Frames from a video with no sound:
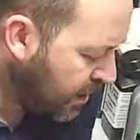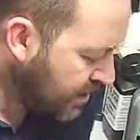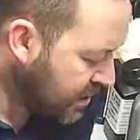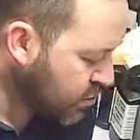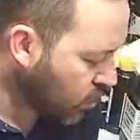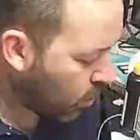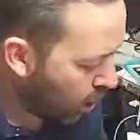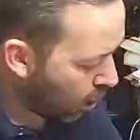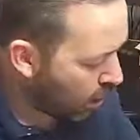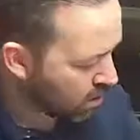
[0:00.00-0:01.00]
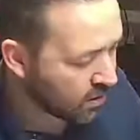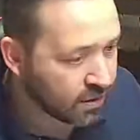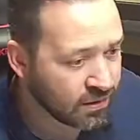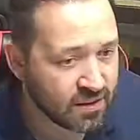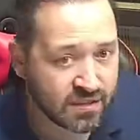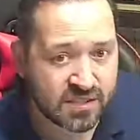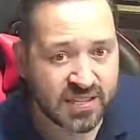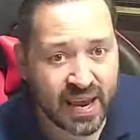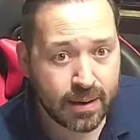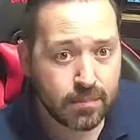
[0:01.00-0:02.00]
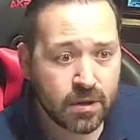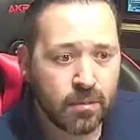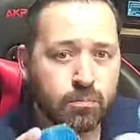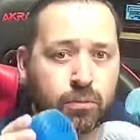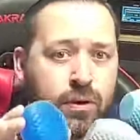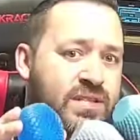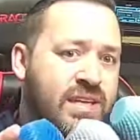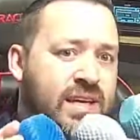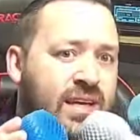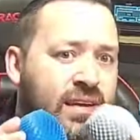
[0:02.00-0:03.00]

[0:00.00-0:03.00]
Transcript: These are all the same printing